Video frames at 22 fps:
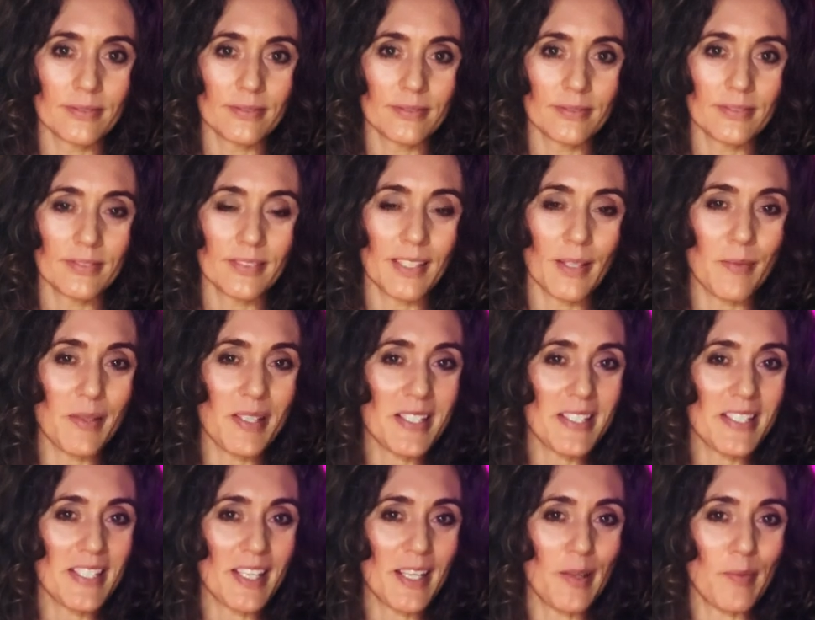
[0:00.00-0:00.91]

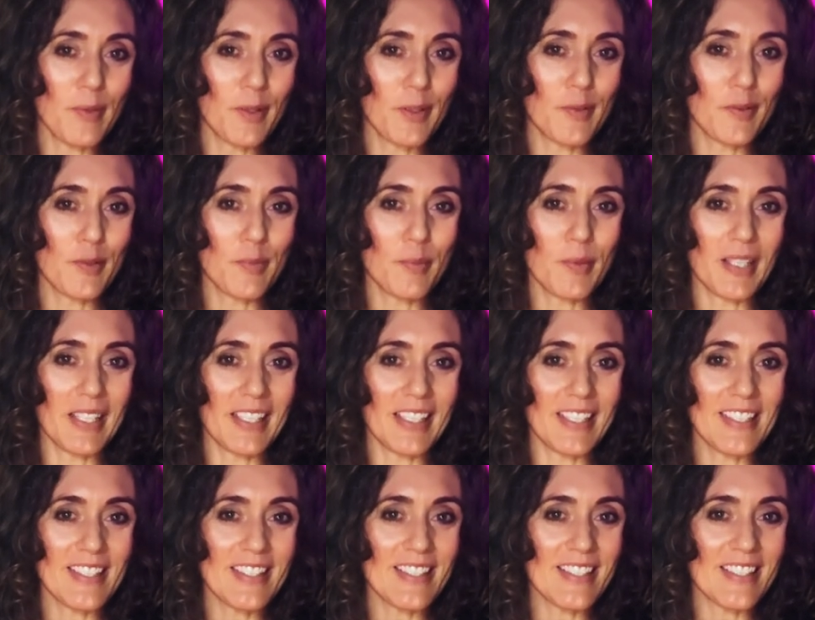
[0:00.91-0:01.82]
Namaste, beautiful
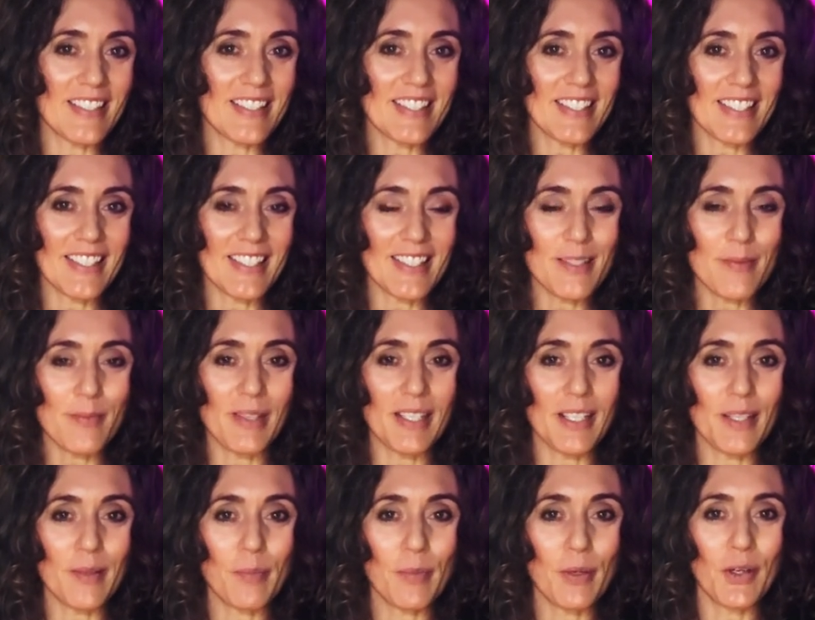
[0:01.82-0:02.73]
beings. This is Belinda
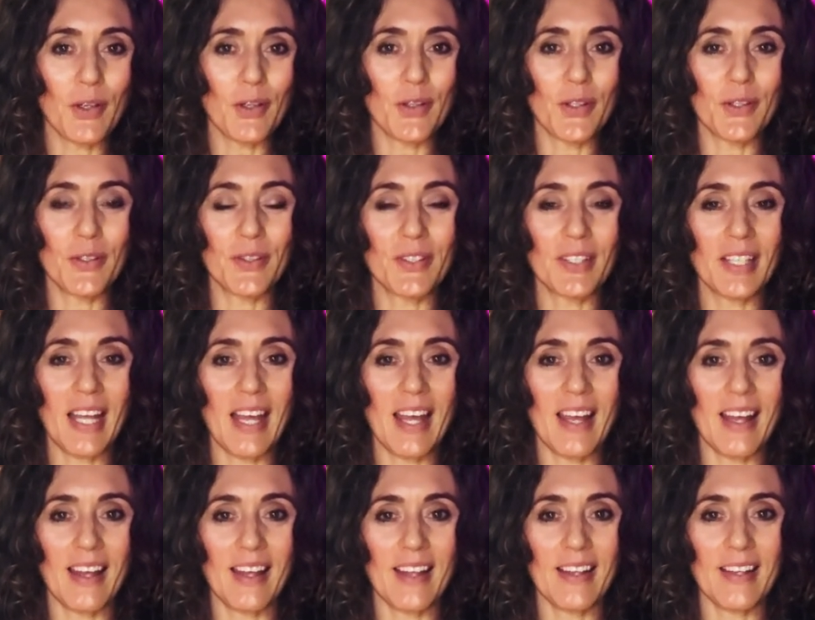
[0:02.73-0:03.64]
Pearl,
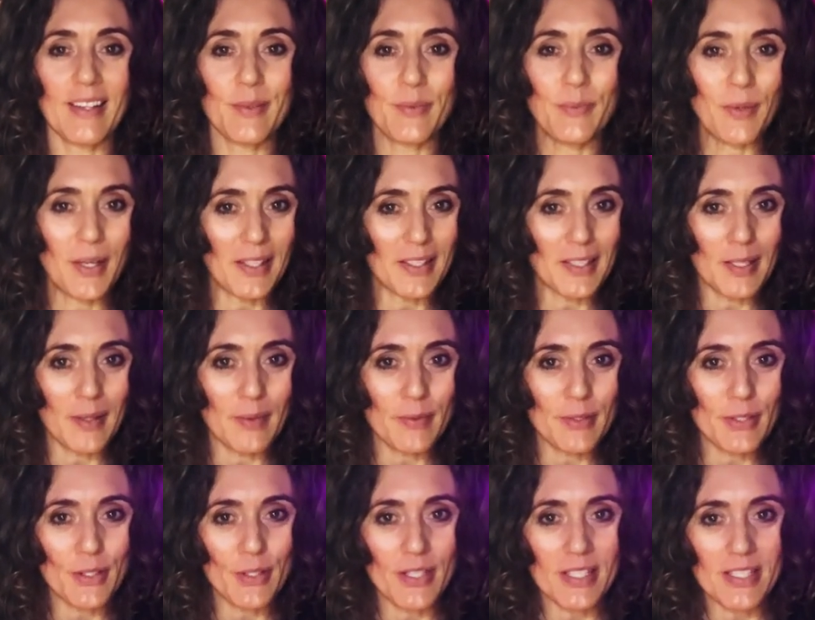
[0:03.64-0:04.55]
and welcome
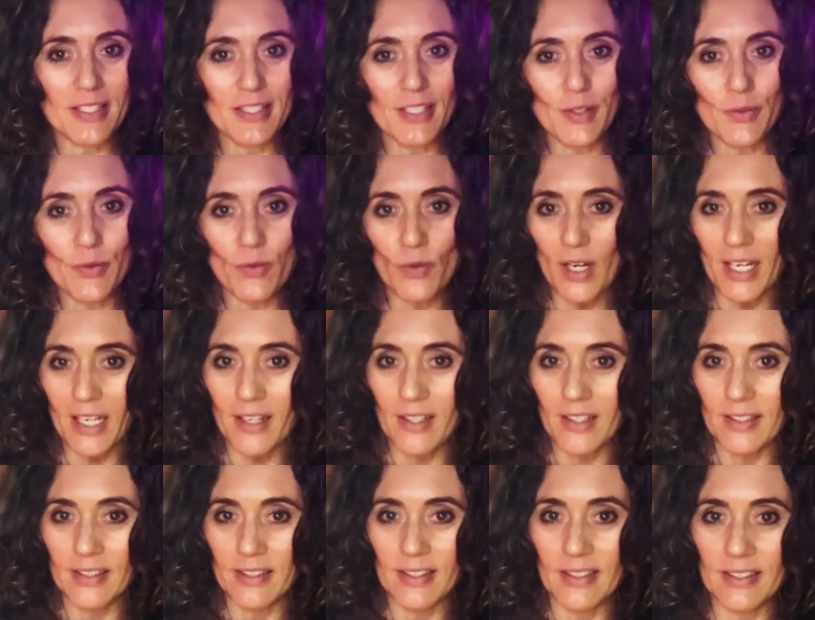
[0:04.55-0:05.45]
to this
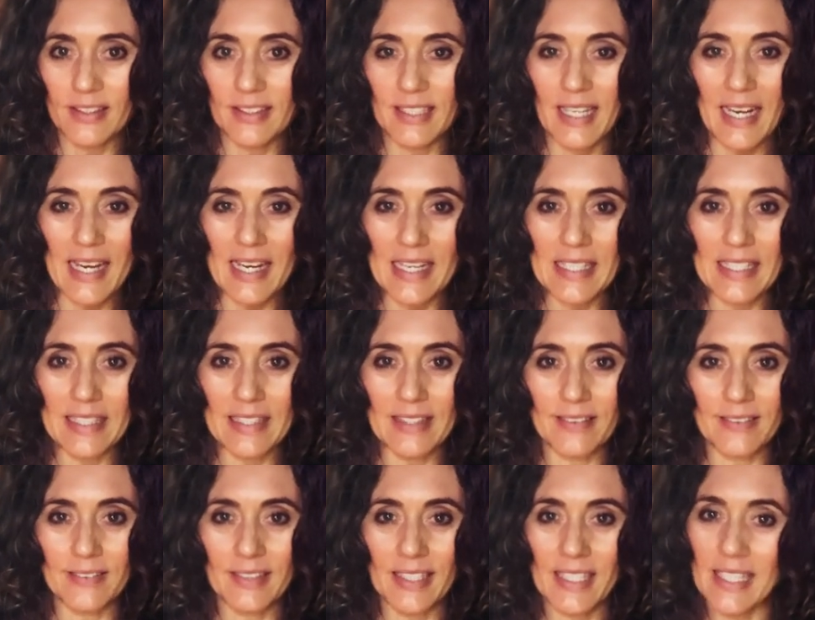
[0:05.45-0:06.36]
Oracular
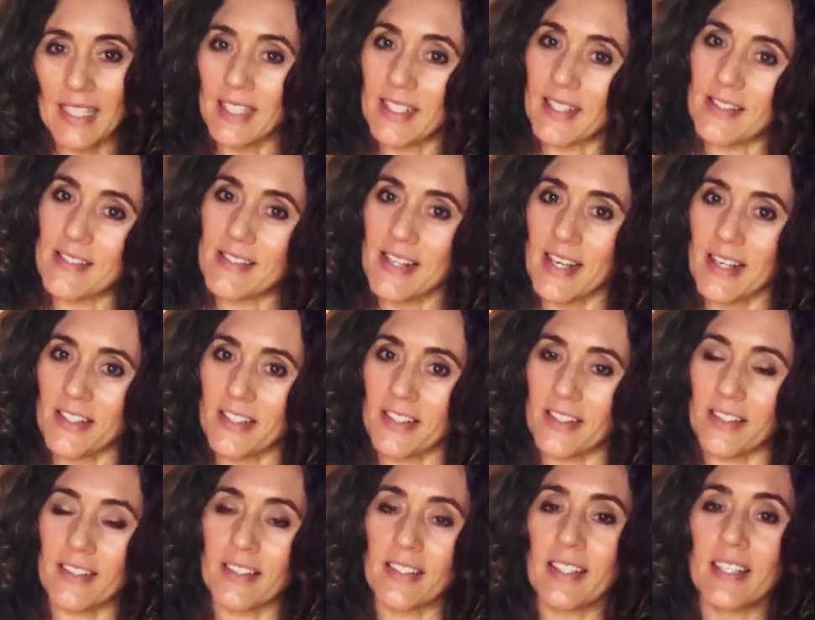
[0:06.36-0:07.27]
guiding healing session.